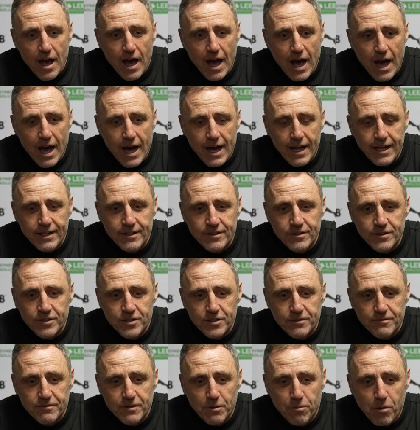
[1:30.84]

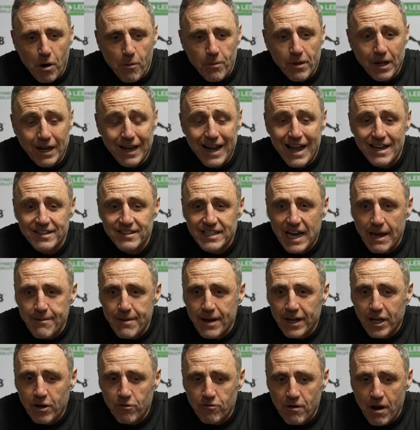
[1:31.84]
And probably the last time
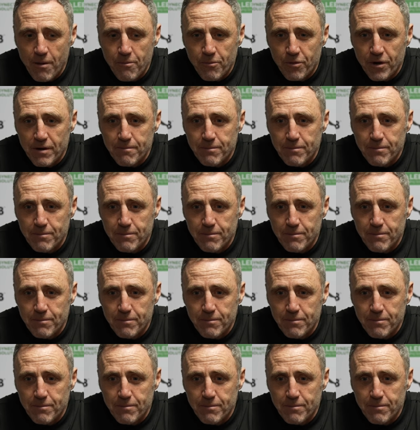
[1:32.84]
I can remember